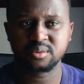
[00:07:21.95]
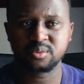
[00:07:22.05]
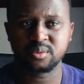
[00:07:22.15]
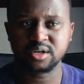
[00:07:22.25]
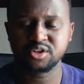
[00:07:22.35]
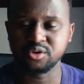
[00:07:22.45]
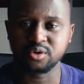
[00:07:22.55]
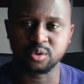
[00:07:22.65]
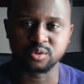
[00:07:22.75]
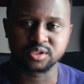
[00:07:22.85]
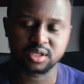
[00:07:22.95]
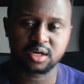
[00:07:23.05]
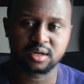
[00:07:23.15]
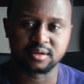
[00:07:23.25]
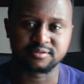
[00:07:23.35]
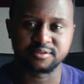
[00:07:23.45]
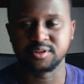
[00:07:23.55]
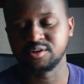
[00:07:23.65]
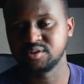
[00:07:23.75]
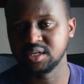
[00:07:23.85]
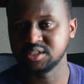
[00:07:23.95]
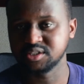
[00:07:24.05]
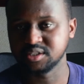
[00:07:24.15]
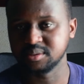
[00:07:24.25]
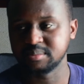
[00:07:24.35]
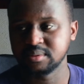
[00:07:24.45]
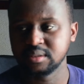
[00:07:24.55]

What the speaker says: what your goals are for that relationship.